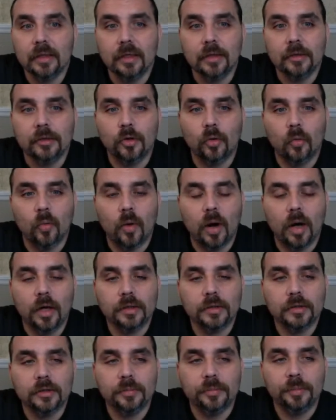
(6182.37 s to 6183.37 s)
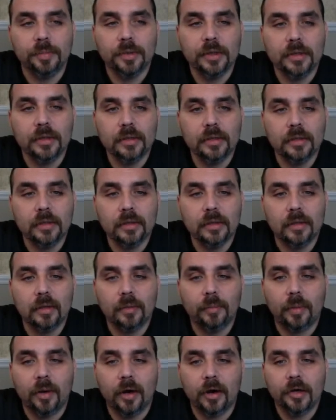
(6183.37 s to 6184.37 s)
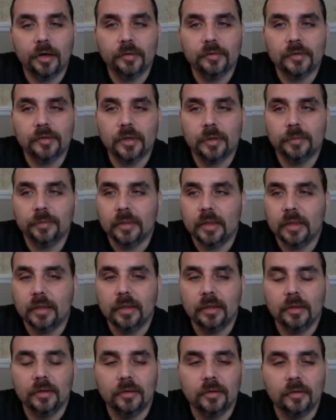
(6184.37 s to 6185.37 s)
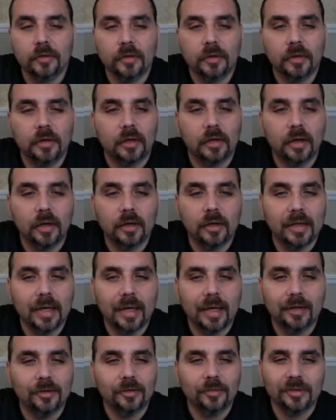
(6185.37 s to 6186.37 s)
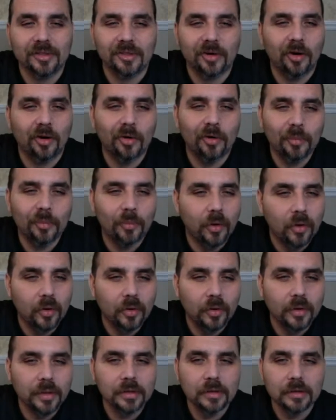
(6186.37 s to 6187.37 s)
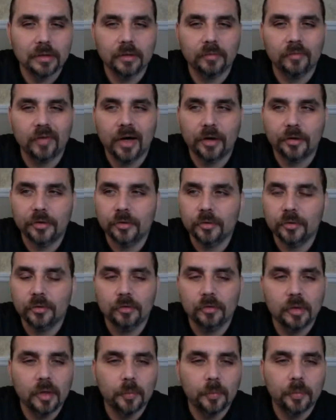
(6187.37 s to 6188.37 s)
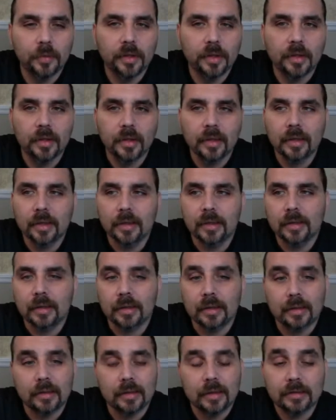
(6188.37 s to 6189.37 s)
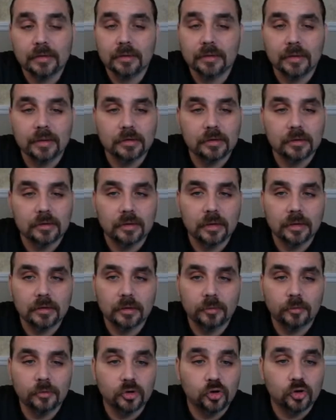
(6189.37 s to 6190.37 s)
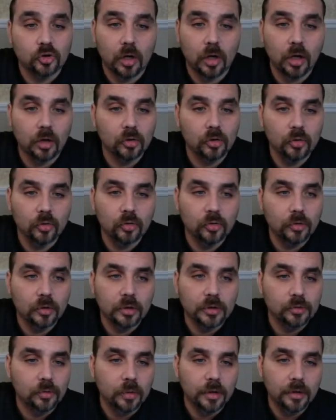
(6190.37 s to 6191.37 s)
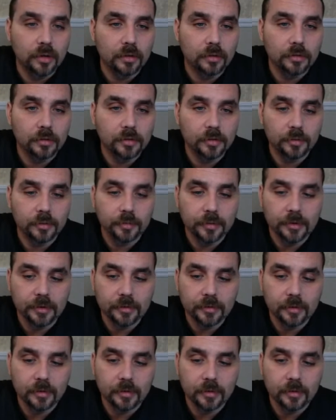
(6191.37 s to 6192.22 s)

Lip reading: the want to be a part of something, all of that, with the homeboys and the body you grew up with. That's a strong lure as well. You know what I mean?